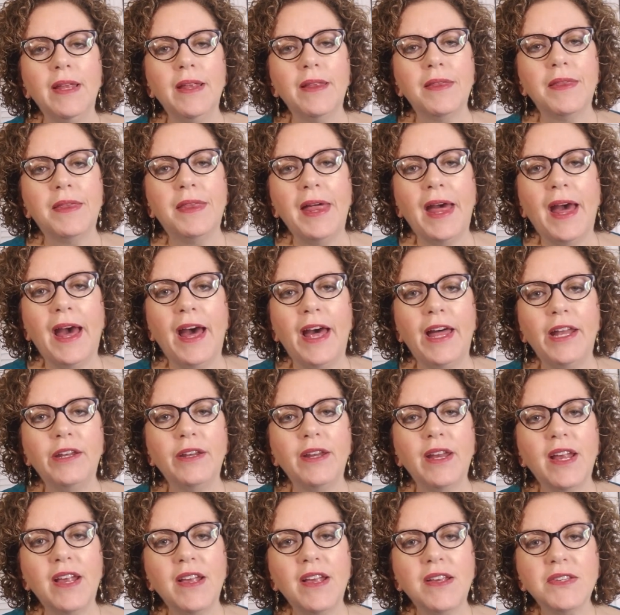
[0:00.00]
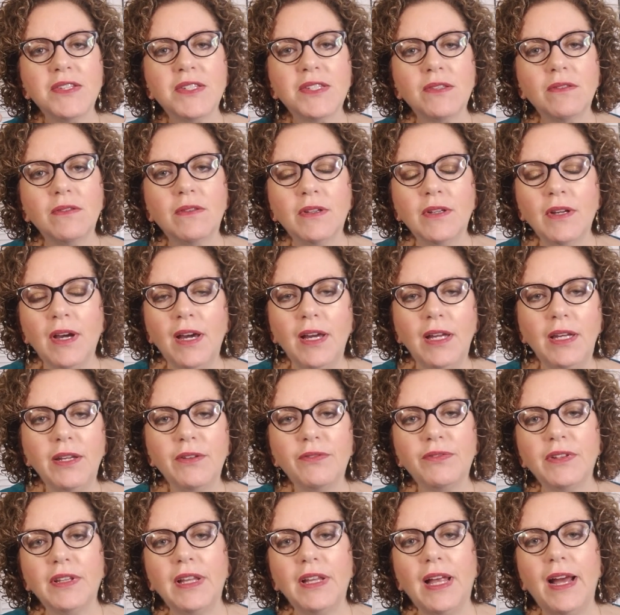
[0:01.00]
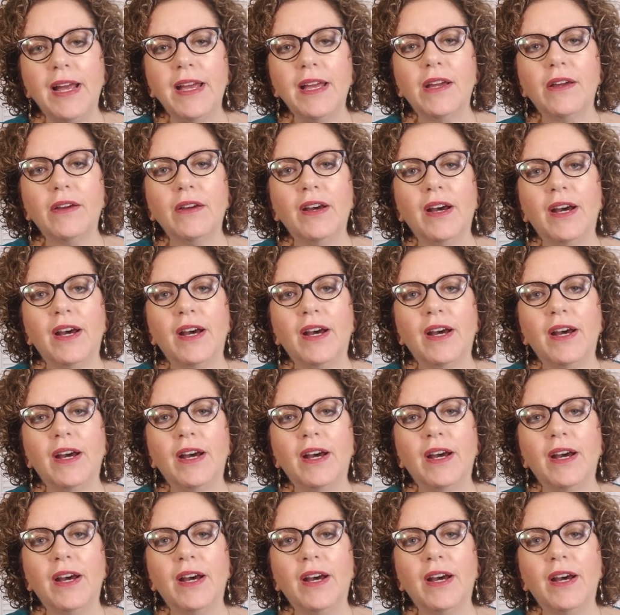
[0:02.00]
that is kind of like,